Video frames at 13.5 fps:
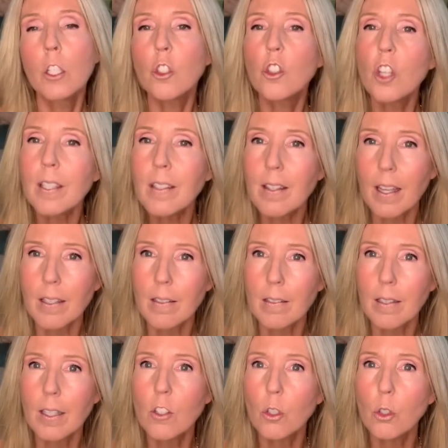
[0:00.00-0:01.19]
Just this
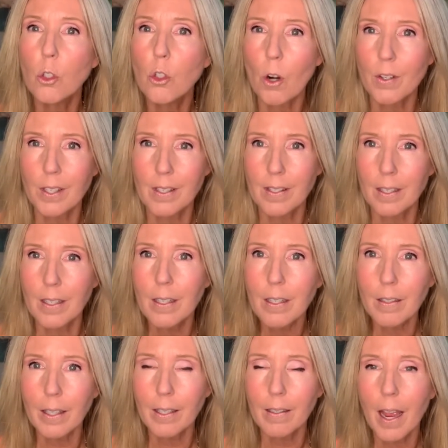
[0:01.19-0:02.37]
until you start to see
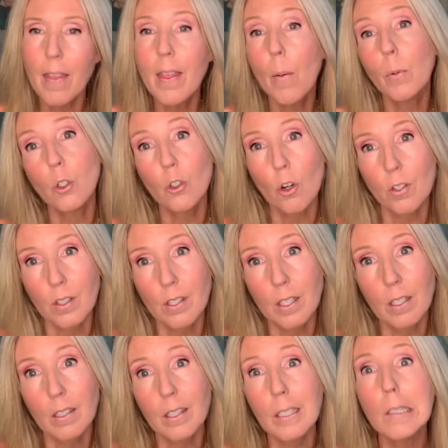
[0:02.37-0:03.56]
healing. And then when you start to see
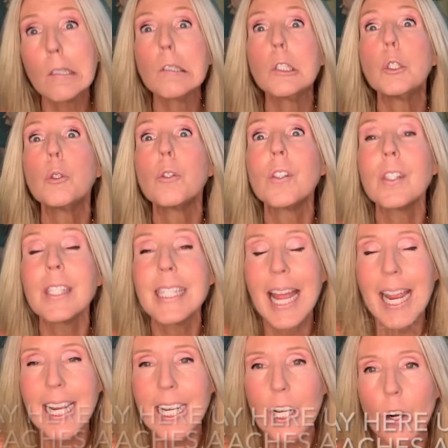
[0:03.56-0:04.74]
healing, you
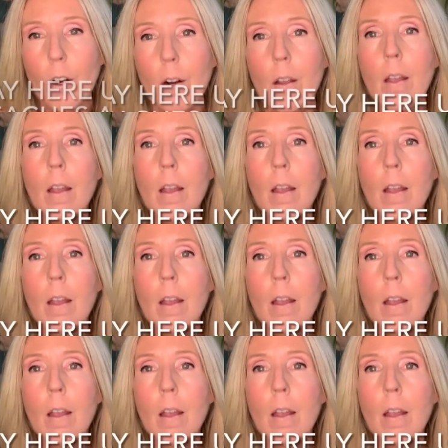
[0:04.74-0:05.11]
stay here.